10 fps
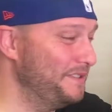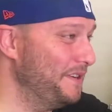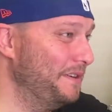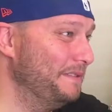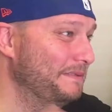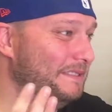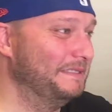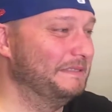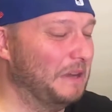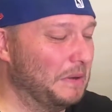So
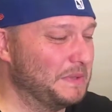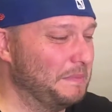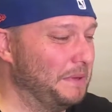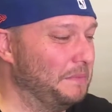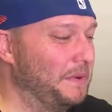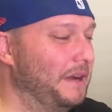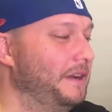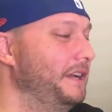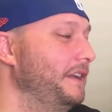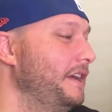I was a bit
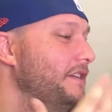worried.